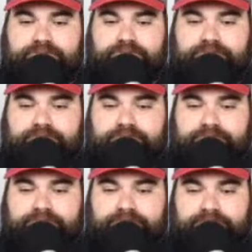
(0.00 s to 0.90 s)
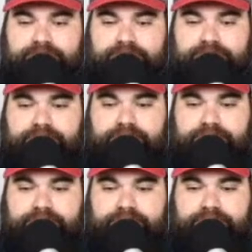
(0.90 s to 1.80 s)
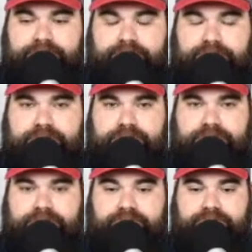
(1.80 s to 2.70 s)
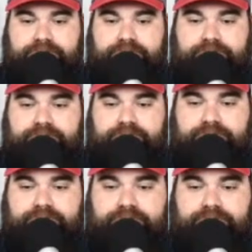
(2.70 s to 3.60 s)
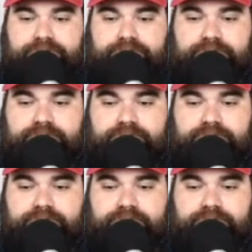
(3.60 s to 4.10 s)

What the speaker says: No words are spoken by the person on screen.